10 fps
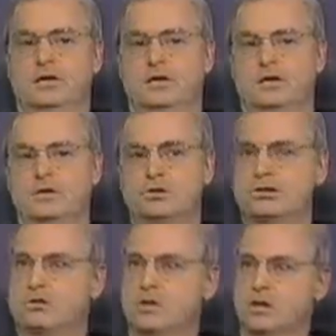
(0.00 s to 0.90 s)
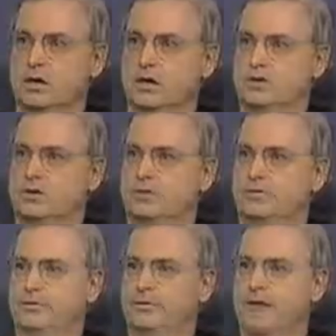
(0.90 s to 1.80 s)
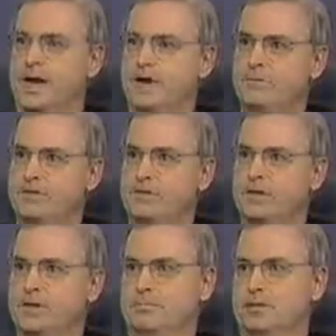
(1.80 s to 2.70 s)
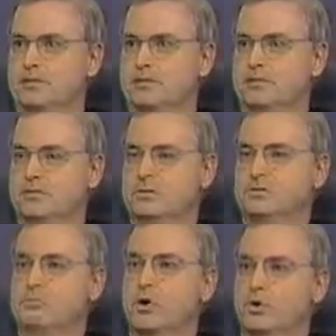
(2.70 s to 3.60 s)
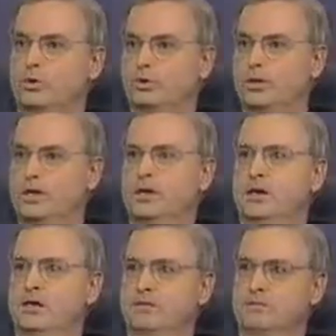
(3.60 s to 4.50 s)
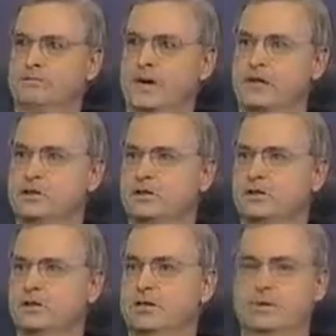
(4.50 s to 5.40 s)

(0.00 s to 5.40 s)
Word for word: a charge over the life of another person to mold and to fashion